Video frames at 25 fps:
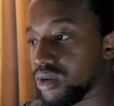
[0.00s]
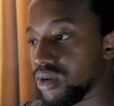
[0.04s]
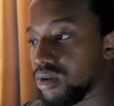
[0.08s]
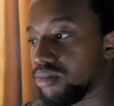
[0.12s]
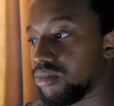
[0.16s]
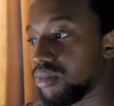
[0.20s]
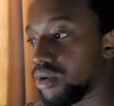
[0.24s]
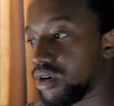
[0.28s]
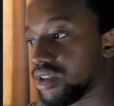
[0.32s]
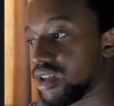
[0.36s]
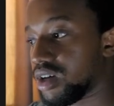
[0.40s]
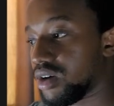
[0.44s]

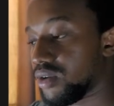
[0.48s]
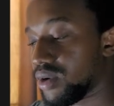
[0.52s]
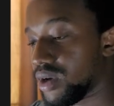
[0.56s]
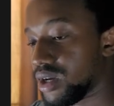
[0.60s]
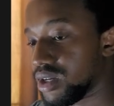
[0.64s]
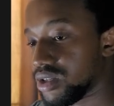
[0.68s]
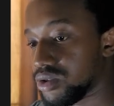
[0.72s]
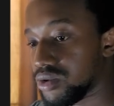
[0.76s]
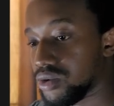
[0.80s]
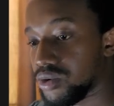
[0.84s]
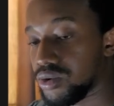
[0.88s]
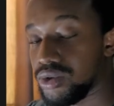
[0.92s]
But
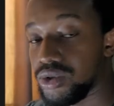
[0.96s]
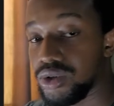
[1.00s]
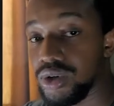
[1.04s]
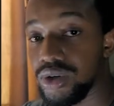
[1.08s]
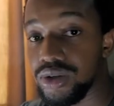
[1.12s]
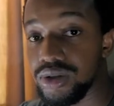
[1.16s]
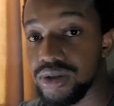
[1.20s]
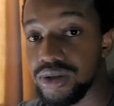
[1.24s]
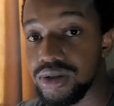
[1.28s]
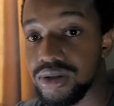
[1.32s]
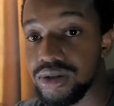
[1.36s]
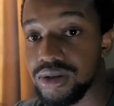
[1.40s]
otherwise, you could
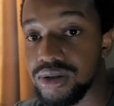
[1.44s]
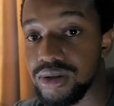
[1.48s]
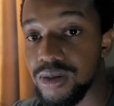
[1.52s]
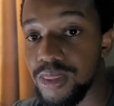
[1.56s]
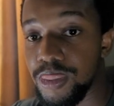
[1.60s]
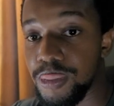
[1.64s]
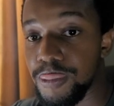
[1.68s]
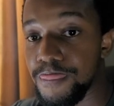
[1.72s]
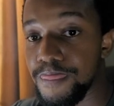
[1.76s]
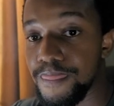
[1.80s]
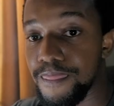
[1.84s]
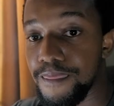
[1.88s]
just,
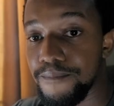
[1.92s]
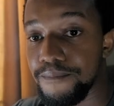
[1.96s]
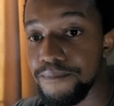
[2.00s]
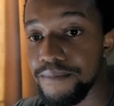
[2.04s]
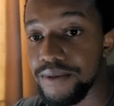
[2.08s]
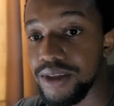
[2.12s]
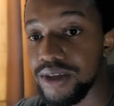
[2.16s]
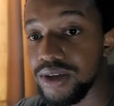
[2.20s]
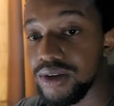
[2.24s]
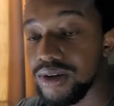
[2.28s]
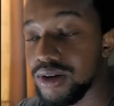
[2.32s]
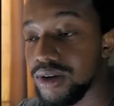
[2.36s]

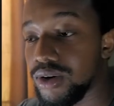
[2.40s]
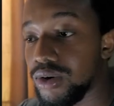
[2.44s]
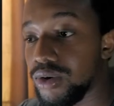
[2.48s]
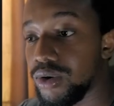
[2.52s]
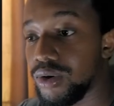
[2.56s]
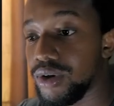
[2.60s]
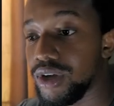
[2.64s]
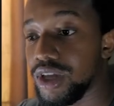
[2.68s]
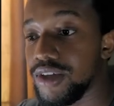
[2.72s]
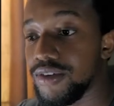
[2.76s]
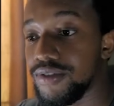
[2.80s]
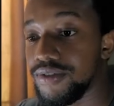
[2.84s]

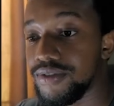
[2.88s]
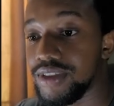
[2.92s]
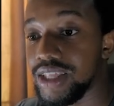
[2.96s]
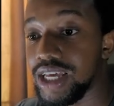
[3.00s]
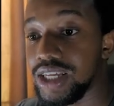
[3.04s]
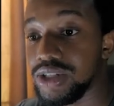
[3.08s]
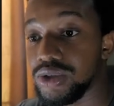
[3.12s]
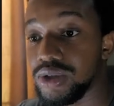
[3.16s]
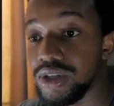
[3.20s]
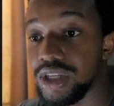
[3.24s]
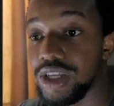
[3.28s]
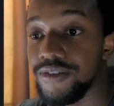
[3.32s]
or if
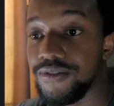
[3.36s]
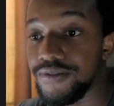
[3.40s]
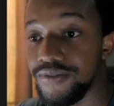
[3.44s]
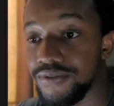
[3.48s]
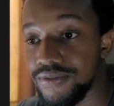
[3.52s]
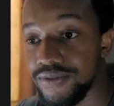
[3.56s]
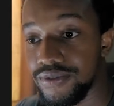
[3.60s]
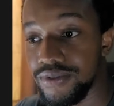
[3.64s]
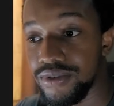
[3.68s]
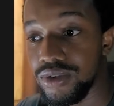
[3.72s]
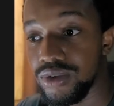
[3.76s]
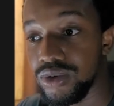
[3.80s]

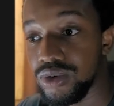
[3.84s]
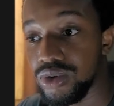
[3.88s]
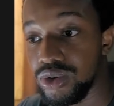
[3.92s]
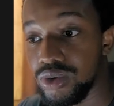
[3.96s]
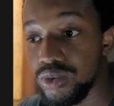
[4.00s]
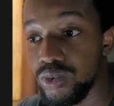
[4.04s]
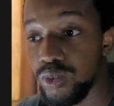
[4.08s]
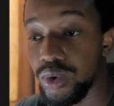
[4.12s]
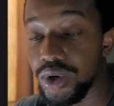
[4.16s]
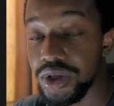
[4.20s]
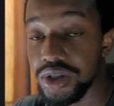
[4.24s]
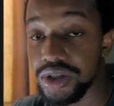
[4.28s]
you
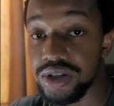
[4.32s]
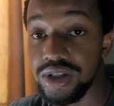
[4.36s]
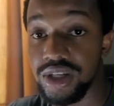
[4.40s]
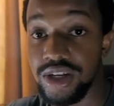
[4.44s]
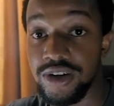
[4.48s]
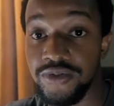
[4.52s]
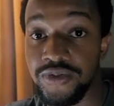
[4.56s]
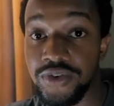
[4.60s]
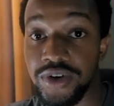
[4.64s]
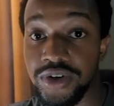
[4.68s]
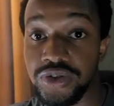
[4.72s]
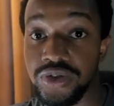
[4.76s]
want the
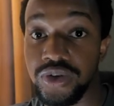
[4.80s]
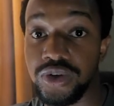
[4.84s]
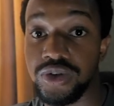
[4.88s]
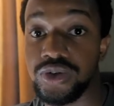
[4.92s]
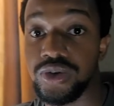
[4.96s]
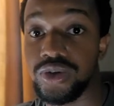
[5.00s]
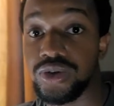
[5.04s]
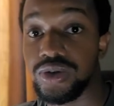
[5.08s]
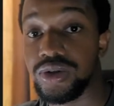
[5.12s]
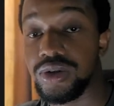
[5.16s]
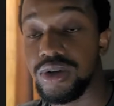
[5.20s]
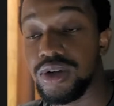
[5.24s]

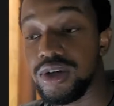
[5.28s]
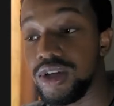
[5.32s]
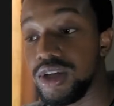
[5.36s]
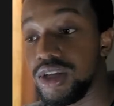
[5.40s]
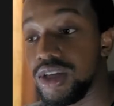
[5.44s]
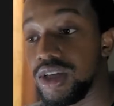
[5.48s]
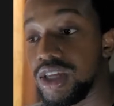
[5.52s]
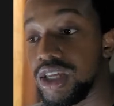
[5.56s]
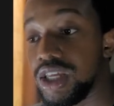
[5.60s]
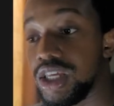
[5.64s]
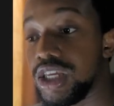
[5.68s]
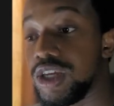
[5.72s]
infrastructure,
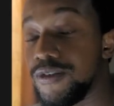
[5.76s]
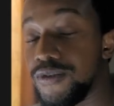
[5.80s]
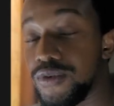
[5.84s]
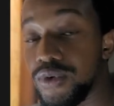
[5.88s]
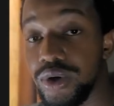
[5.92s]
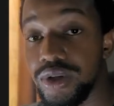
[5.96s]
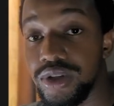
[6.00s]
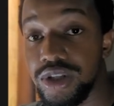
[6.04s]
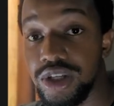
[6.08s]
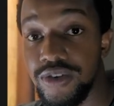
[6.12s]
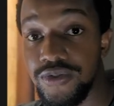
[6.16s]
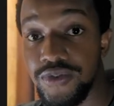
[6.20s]
if you
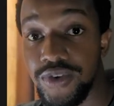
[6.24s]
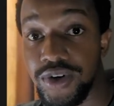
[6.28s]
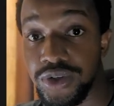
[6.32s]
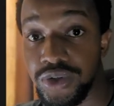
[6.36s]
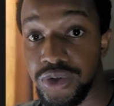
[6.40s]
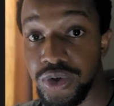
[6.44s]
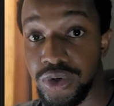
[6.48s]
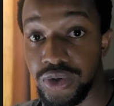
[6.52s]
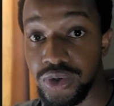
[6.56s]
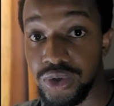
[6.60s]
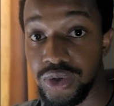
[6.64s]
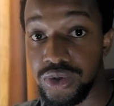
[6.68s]
want the
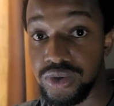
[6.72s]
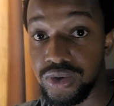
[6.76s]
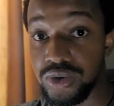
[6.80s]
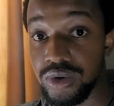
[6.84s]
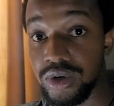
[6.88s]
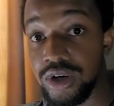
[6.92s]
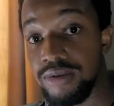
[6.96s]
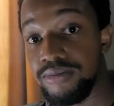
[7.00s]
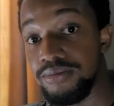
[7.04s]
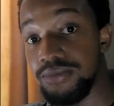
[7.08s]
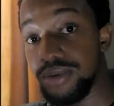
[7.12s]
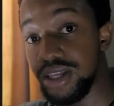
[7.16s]
infrastructure to
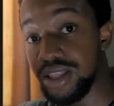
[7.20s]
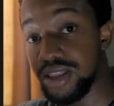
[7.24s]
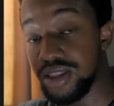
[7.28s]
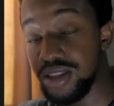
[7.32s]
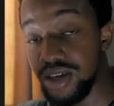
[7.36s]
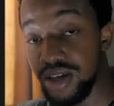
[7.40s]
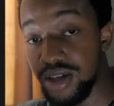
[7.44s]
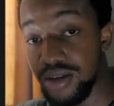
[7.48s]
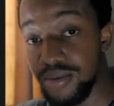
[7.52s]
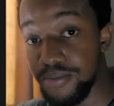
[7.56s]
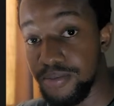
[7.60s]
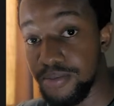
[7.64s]
remain
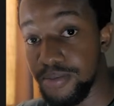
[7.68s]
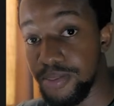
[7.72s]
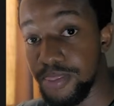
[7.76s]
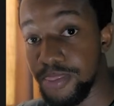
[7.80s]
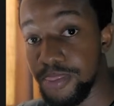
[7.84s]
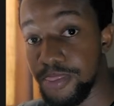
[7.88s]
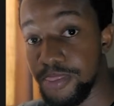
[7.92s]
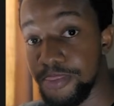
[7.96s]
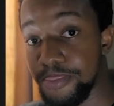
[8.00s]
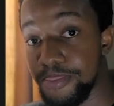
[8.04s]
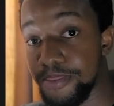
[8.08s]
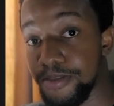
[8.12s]
there,
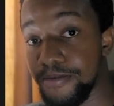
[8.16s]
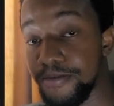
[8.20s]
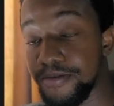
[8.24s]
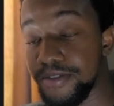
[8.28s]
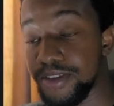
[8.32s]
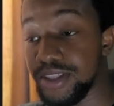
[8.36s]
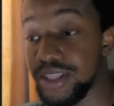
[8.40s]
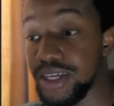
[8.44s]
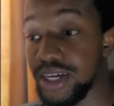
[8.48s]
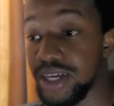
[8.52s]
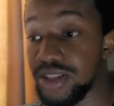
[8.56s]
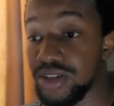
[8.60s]

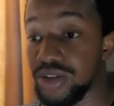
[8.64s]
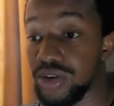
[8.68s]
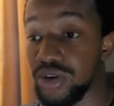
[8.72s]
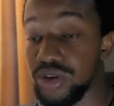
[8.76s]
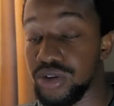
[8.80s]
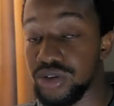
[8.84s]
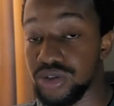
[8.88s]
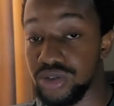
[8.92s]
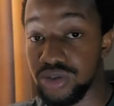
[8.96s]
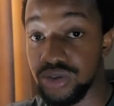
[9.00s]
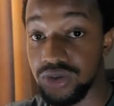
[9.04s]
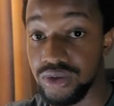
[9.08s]
then you're
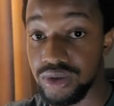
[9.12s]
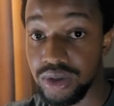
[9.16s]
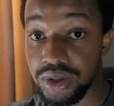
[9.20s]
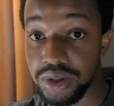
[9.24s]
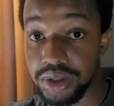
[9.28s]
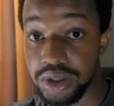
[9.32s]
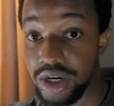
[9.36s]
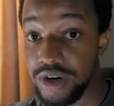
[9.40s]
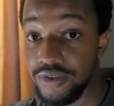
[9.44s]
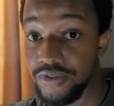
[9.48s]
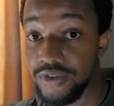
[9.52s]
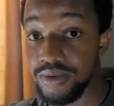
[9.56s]
going to use your
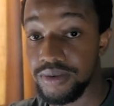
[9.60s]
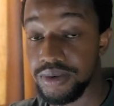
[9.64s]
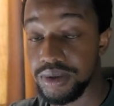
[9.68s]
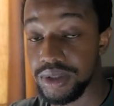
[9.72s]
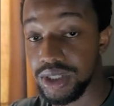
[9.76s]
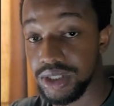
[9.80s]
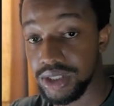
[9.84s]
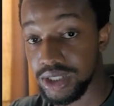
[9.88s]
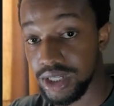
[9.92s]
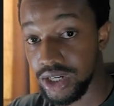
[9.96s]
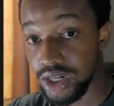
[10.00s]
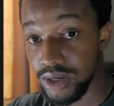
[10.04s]
Terraform
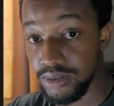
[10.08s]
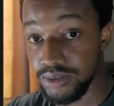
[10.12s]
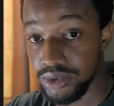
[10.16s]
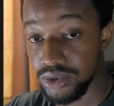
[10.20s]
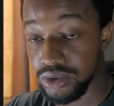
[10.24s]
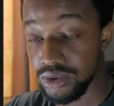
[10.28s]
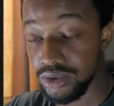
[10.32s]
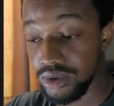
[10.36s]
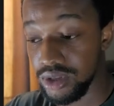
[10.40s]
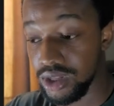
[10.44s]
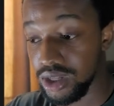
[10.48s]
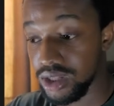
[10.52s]
state RM to
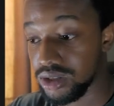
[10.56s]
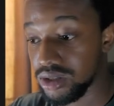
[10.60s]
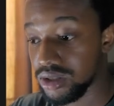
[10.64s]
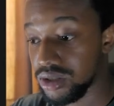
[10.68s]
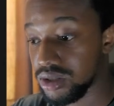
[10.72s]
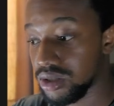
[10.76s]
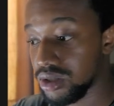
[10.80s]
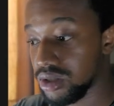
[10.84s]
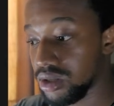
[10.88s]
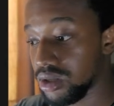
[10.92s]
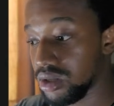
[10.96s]
do that.